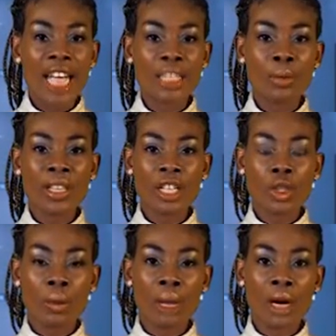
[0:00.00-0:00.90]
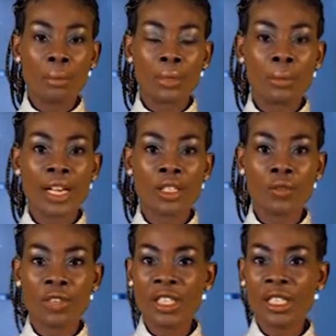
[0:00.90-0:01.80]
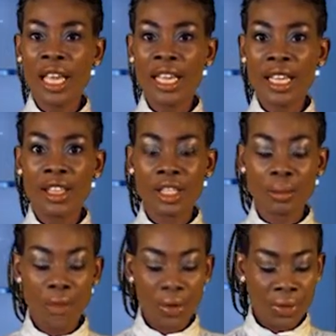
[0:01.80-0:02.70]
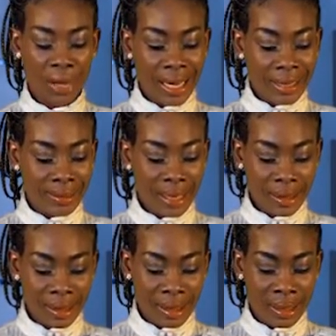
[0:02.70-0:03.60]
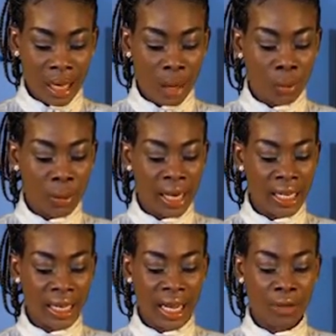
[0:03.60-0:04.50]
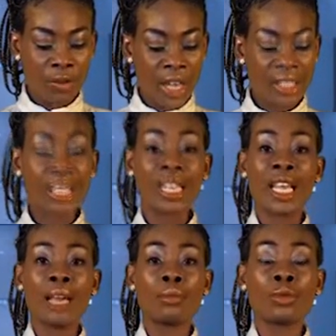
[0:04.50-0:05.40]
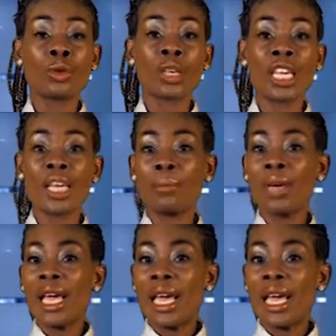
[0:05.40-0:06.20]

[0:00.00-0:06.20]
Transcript: As President Obama prepares to visit Kenya this month, citizens are already advising him to keep